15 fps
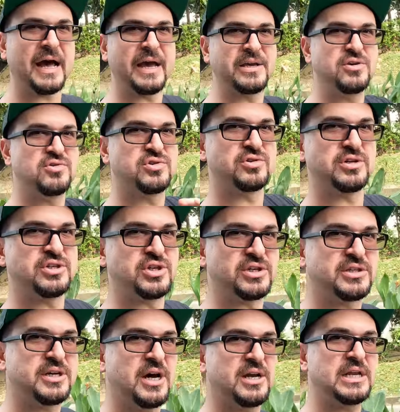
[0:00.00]
I usually
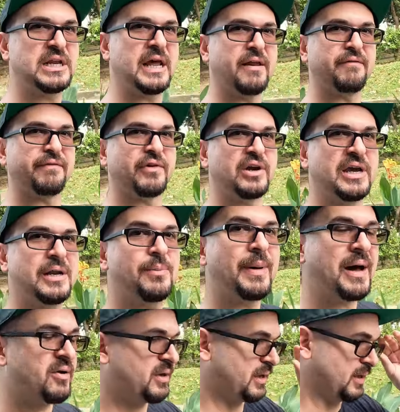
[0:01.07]
just cut it and forget
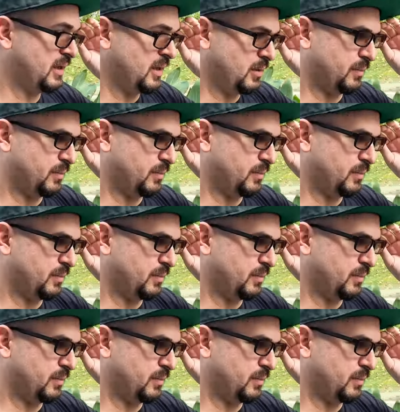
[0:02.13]
about it,